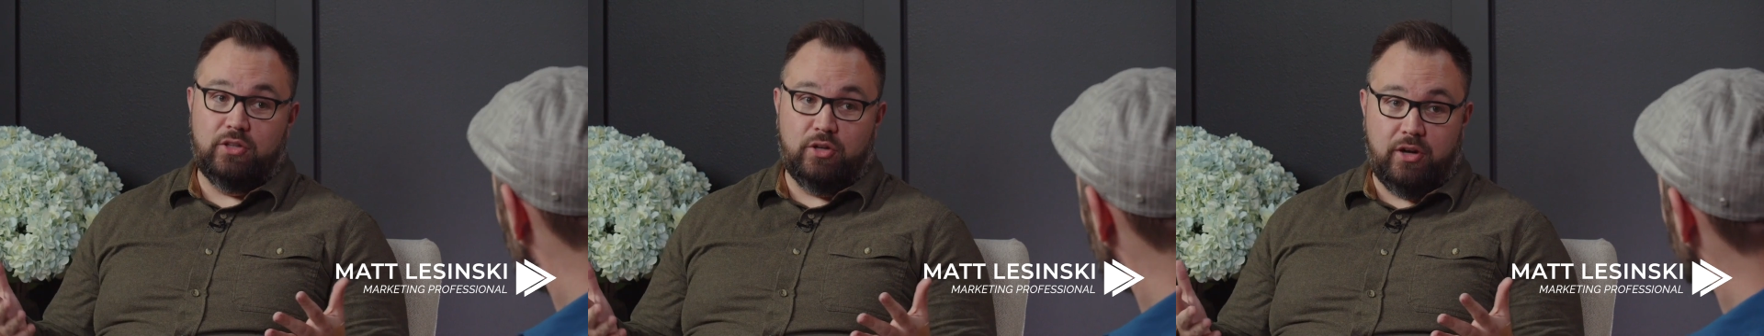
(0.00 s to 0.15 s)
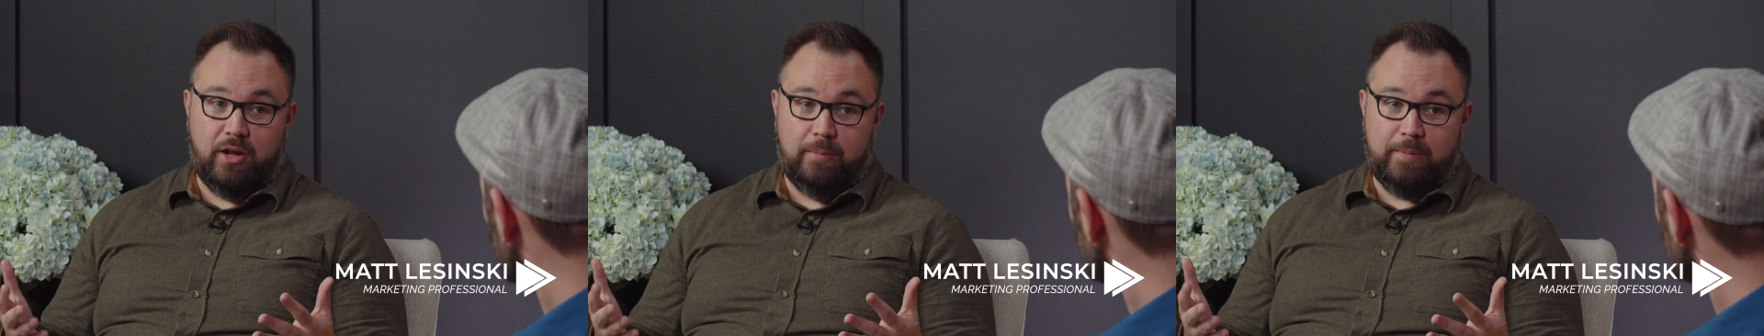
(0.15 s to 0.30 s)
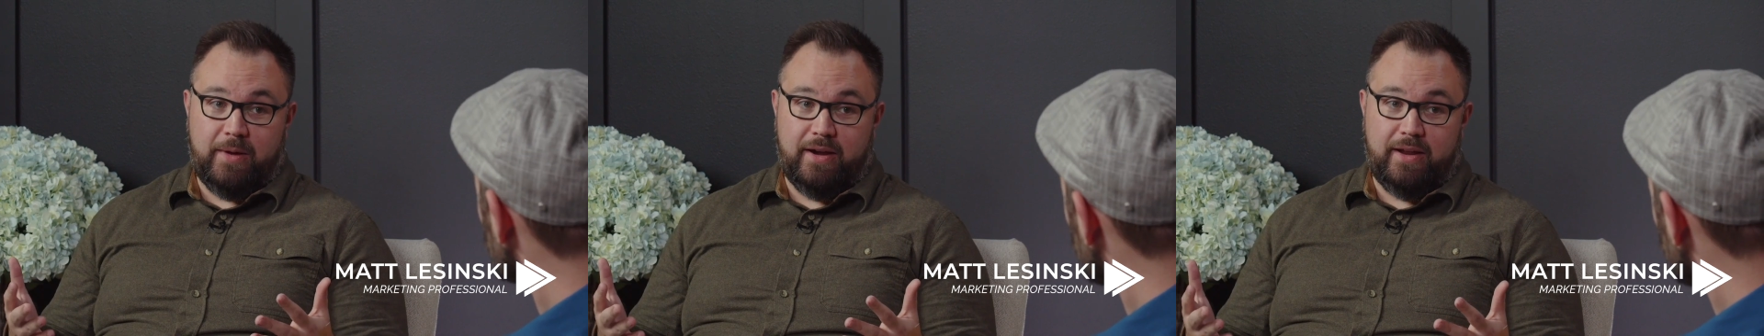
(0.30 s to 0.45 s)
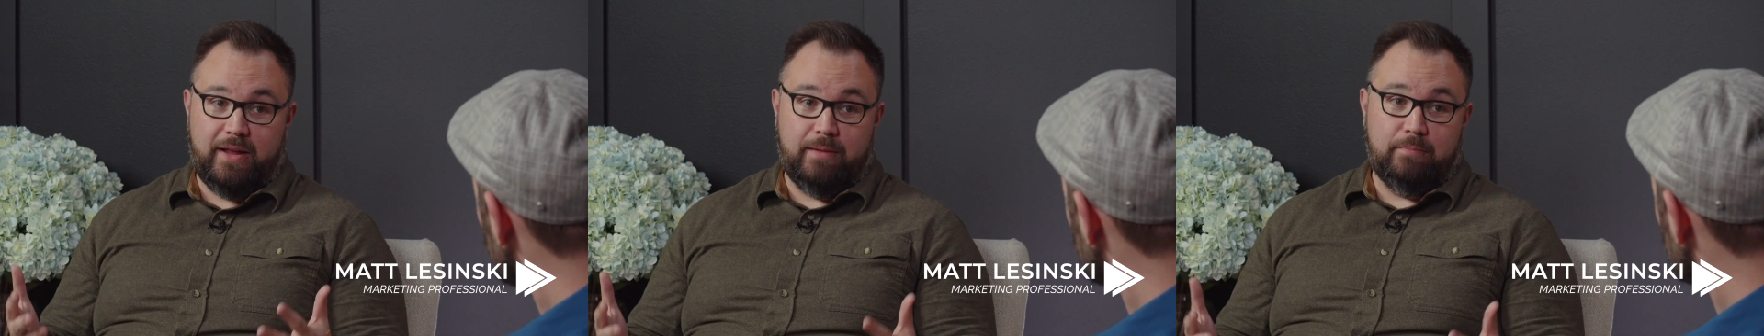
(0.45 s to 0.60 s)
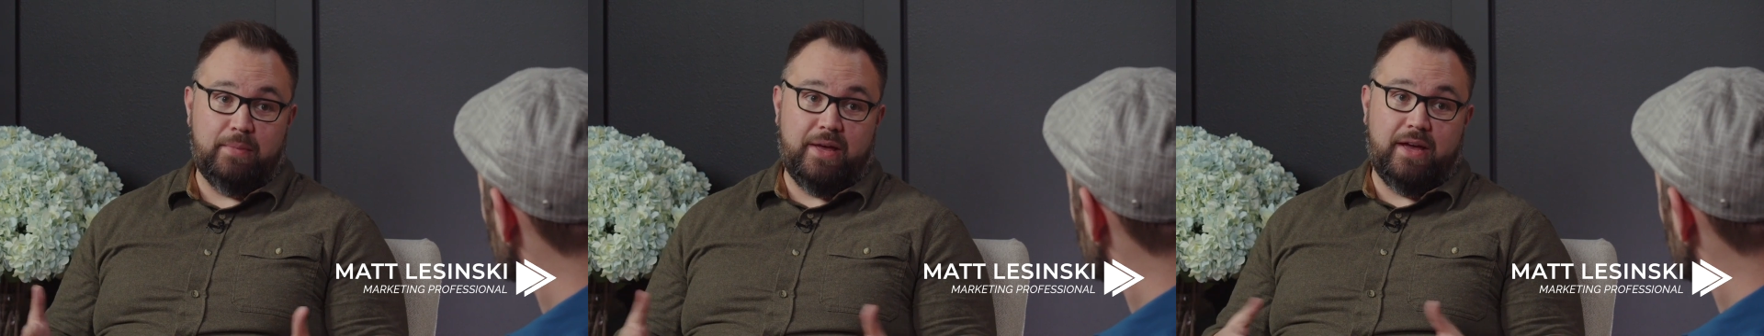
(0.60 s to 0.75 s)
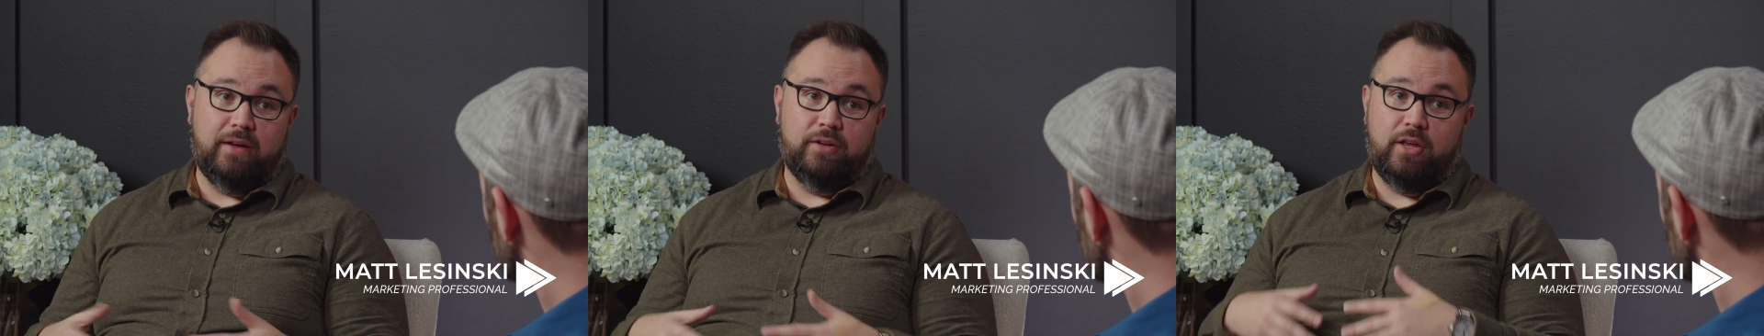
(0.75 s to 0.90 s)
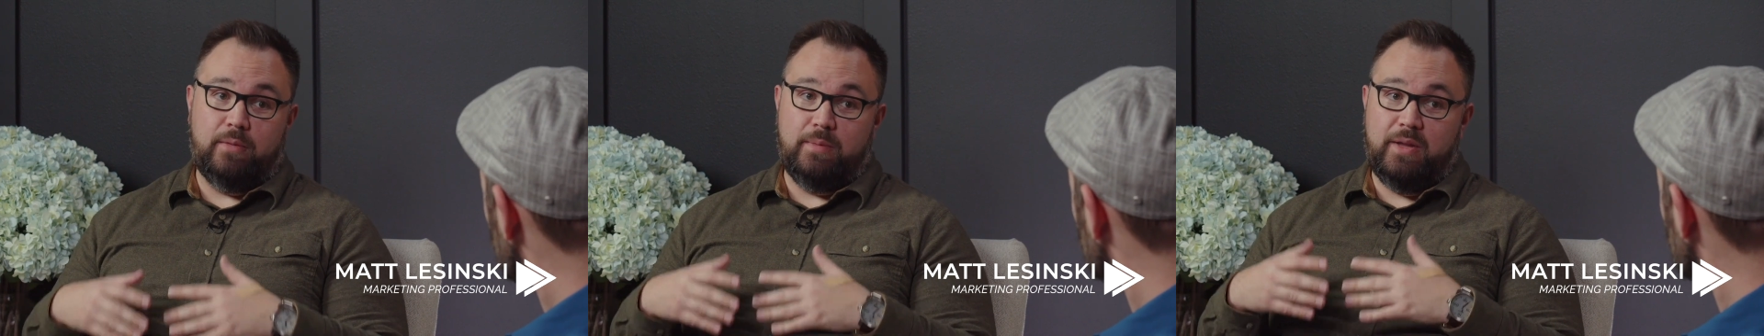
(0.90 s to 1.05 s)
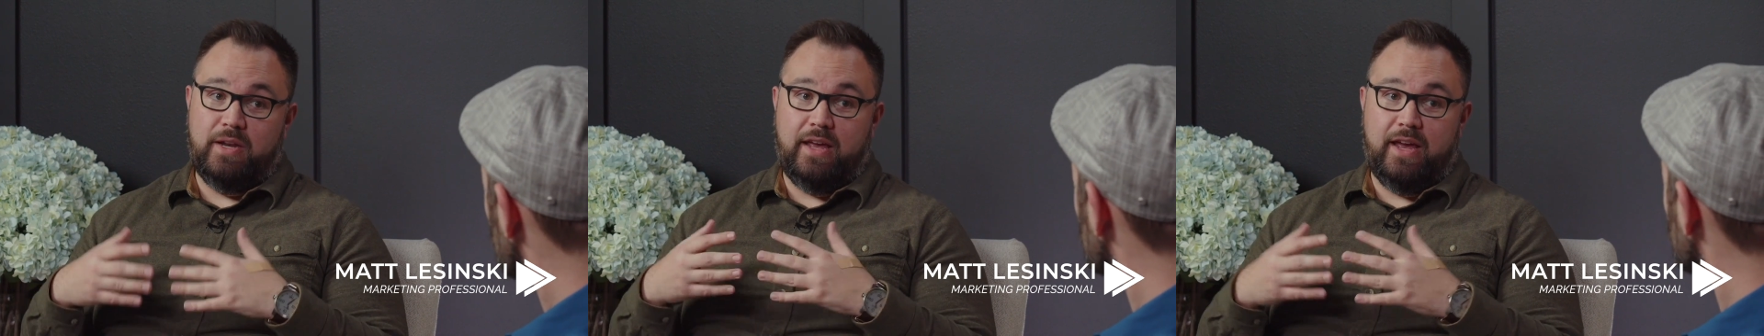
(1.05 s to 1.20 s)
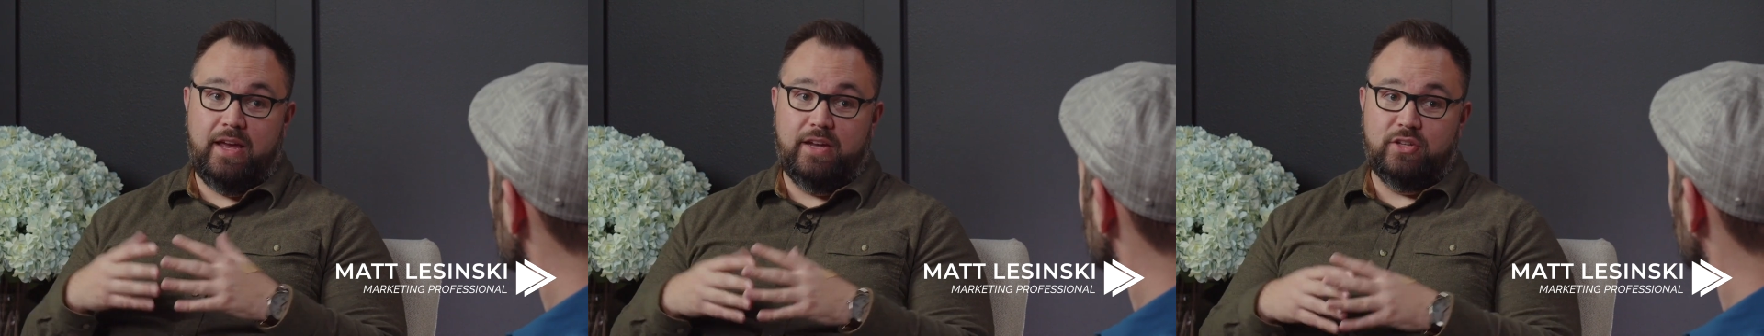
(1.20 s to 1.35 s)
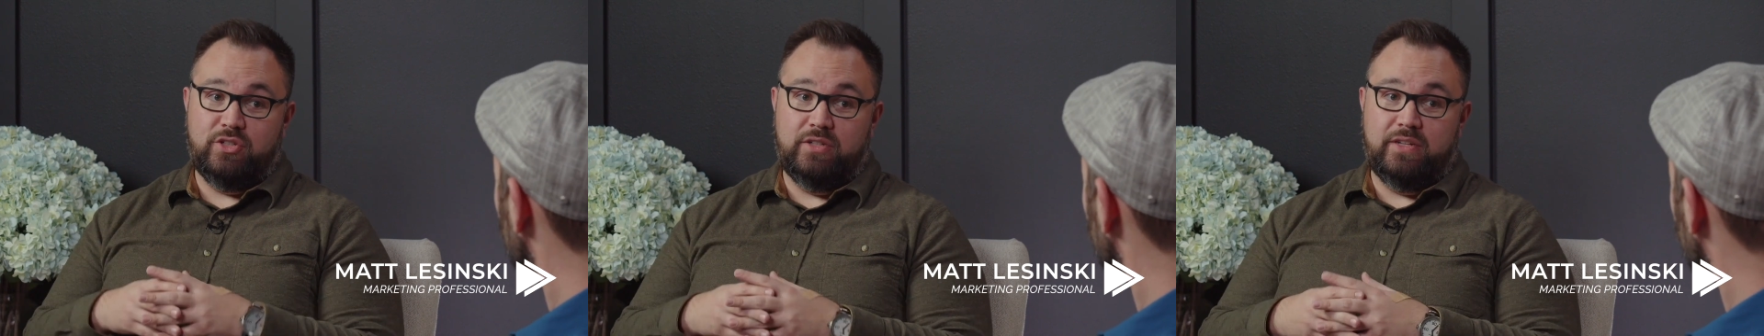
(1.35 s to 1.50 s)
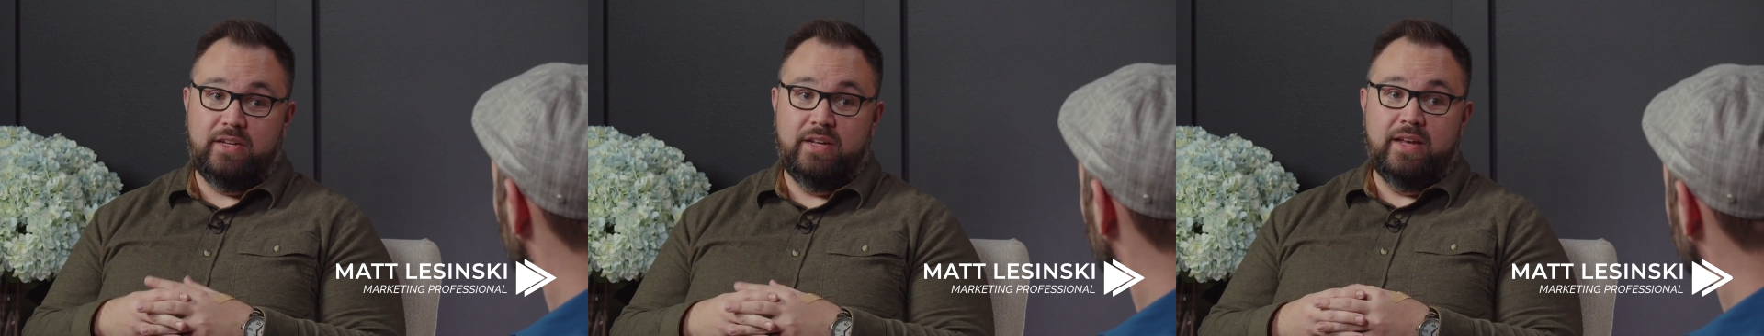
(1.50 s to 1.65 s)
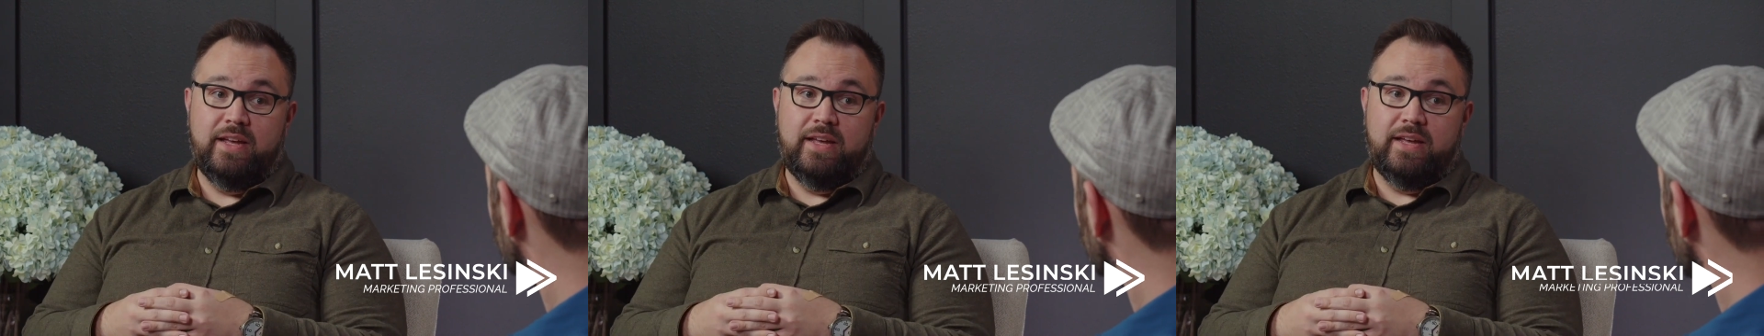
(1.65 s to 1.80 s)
learning about inbound communication,